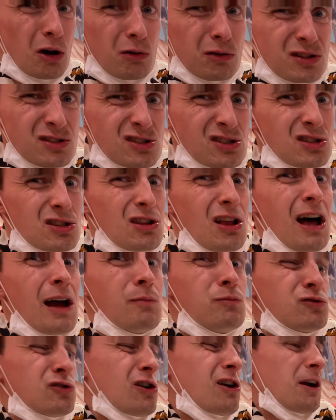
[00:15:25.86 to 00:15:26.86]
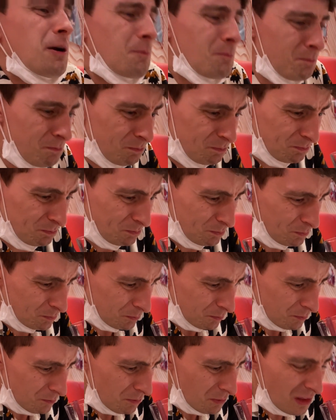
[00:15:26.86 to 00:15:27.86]
a slime drink.
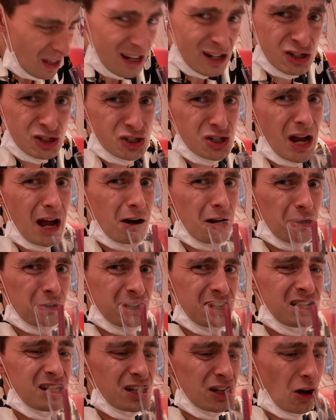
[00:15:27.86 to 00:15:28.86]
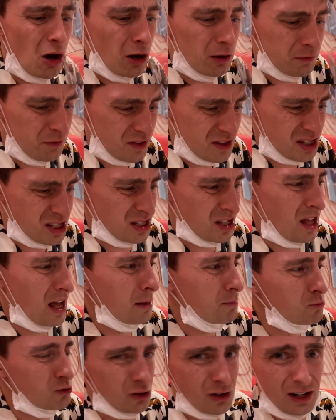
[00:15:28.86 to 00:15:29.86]
Shout out Kitty God for the
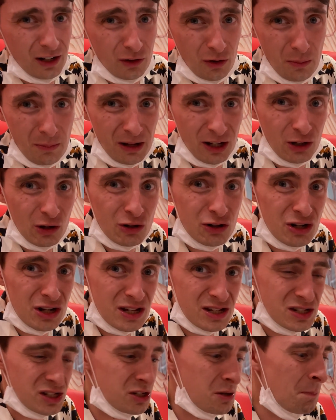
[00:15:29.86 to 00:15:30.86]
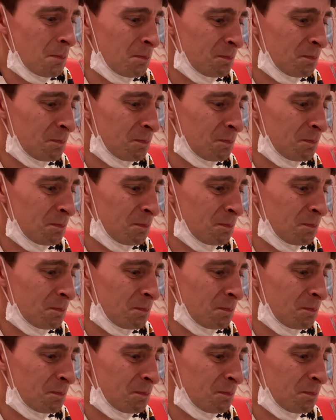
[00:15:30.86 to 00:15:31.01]
slime drink. Oh my goodness.